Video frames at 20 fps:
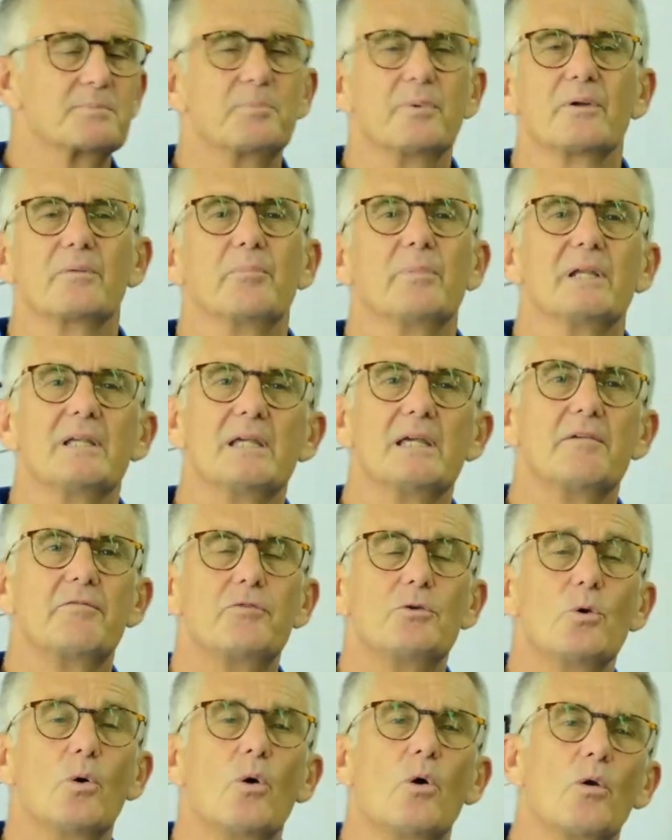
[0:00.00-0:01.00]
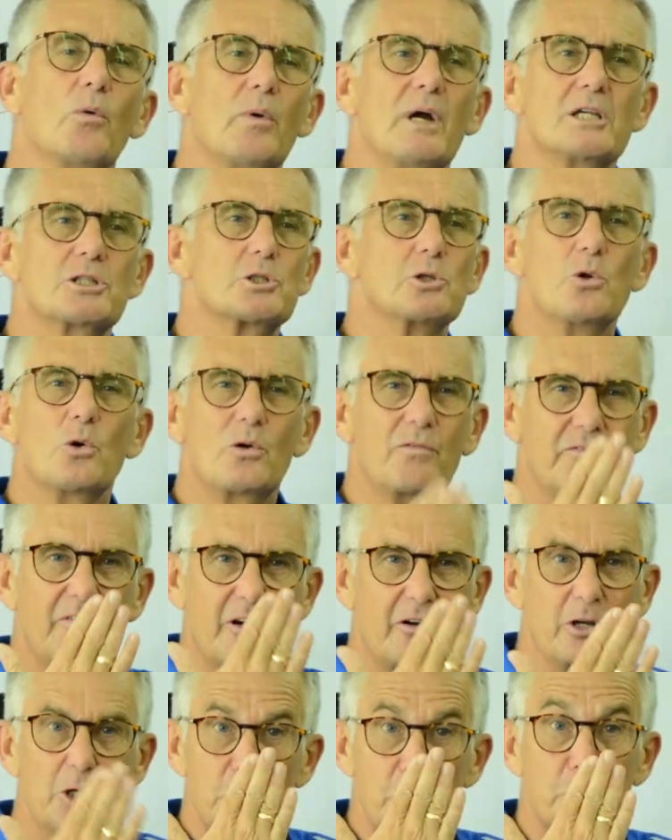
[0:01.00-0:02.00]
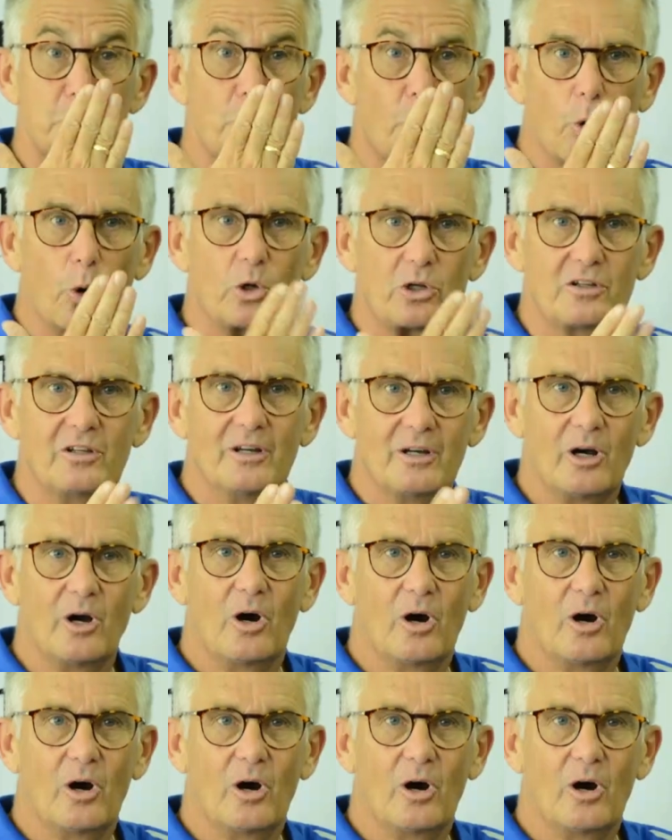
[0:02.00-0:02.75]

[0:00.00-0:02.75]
But if you always look very short